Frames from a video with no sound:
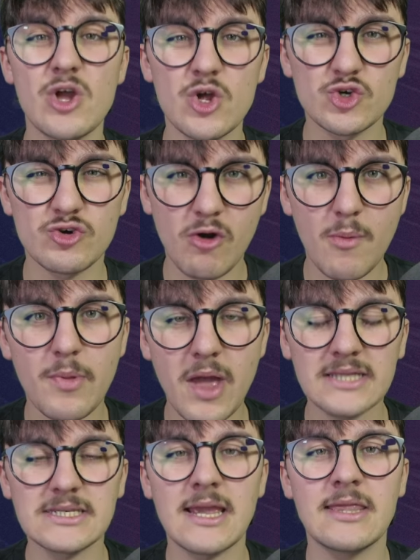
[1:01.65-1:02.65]
Drop
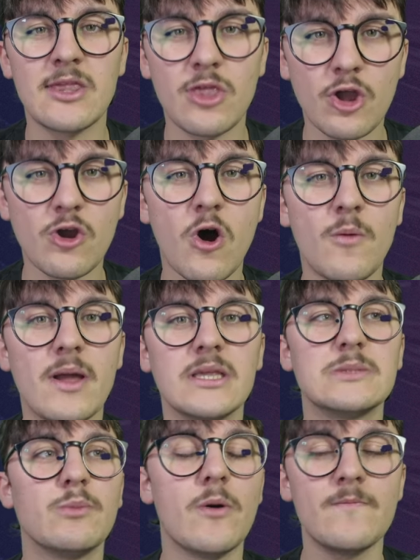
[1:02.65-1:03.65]
that in the comments,
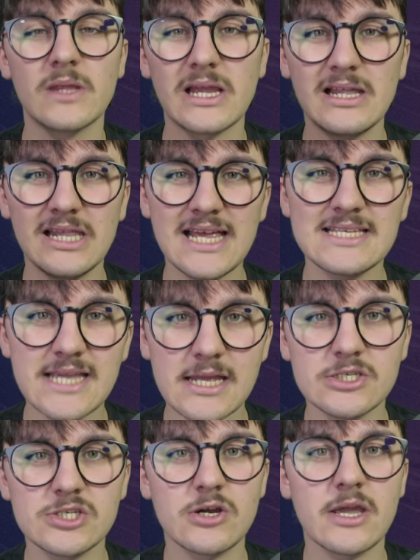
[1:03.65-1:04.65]
but let's get
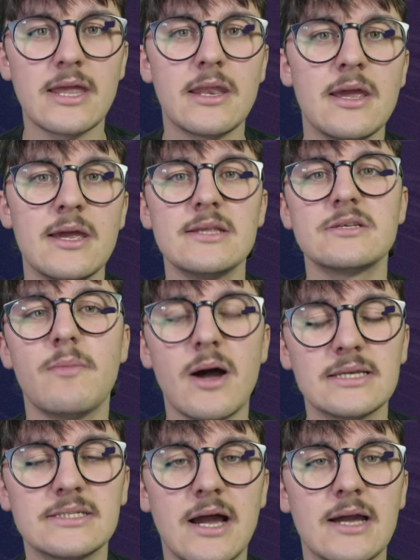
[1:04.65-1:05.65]
stuck in to my
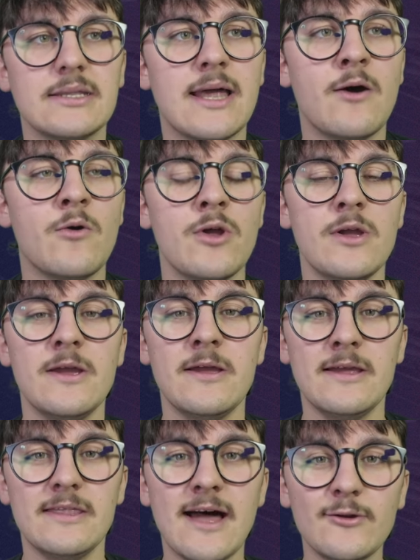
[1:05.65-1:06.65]
side now.
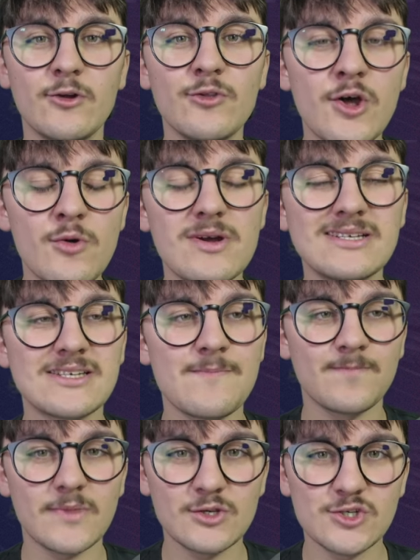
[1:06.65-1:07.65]
Now you'll notice
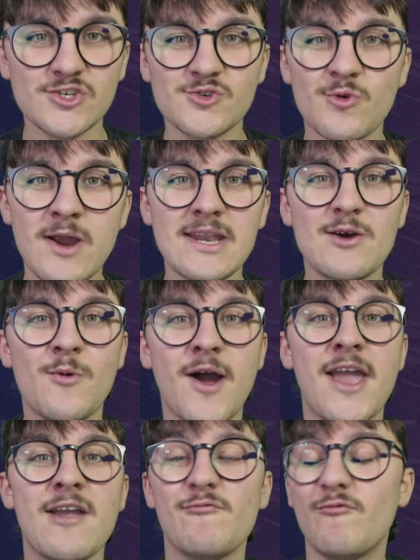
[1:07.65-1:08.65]
straight
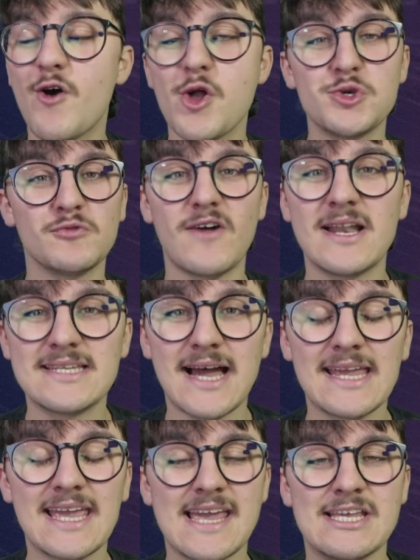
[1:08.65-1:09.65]
away Virgil van
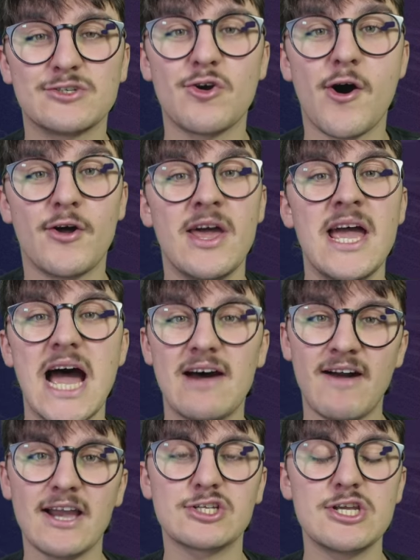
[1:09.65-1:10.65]
Dijk is gone. I've
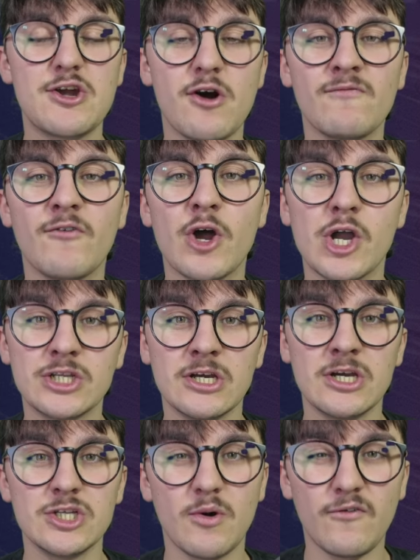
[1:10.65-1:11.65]
actually converted
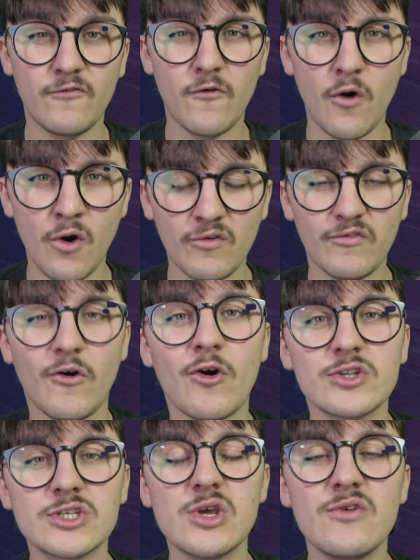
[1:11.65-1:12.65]
to a
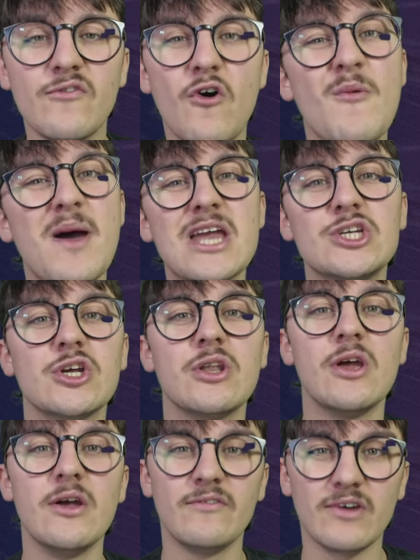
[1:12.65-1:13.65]
4-4-2 formation
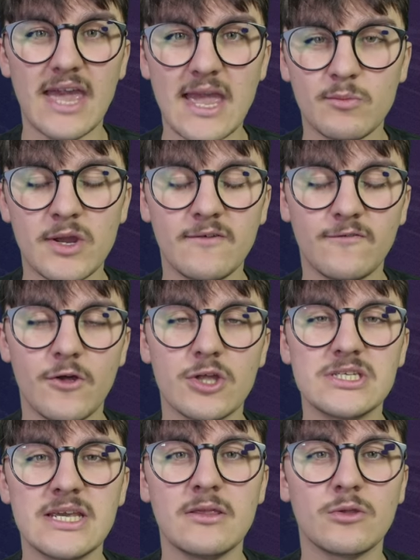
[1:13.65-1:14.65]
for game week
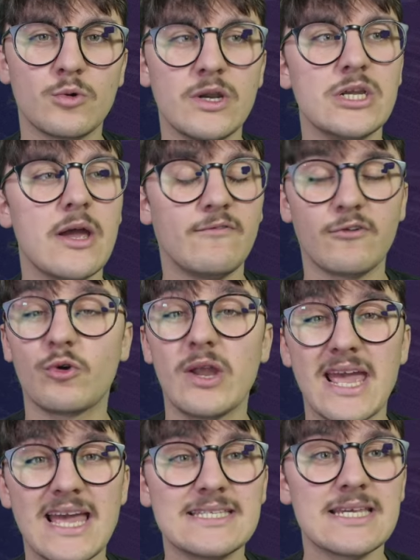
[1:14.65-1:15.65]
13 free
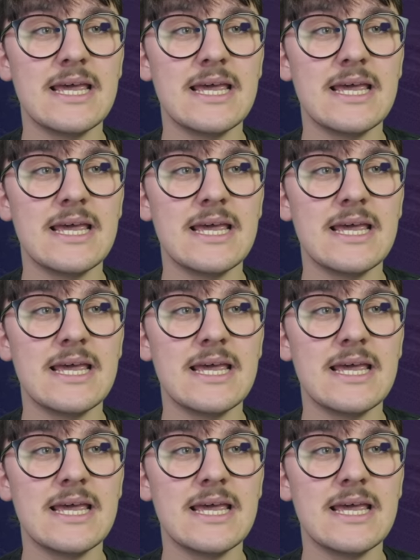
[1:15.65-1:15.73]
hit.